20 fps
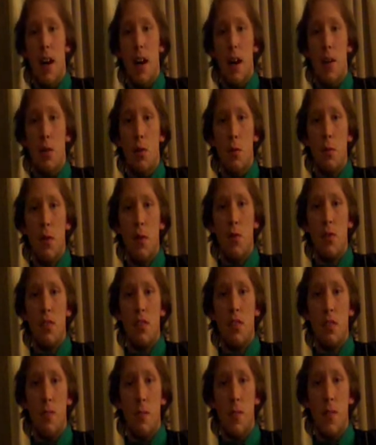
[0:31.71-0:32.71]
I will
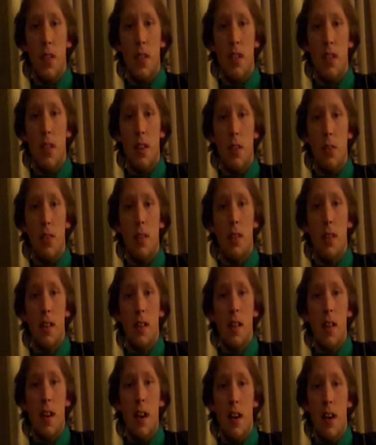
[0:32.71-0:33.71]
post some video
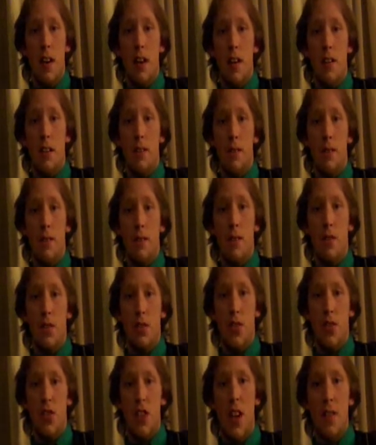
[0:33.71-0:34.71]
of
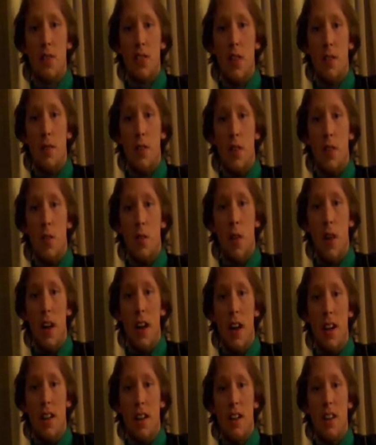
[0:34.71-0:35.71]
Krzyzewskiville, where
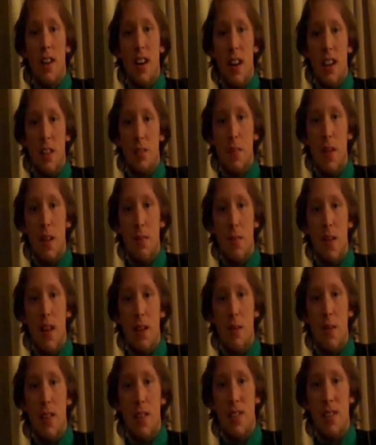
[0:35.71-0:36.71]
I spent
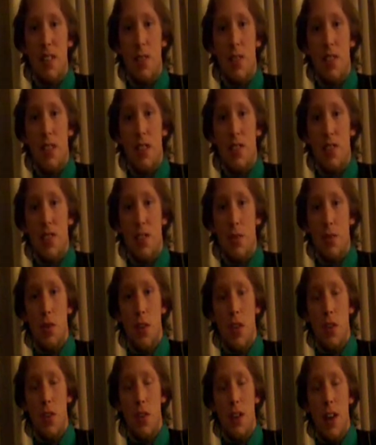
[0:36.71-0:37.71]
many months living there as a Duke
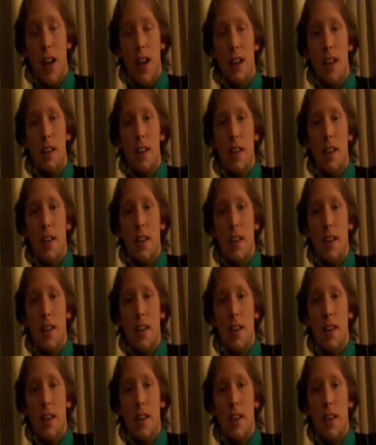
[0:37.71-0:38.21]
undergrad,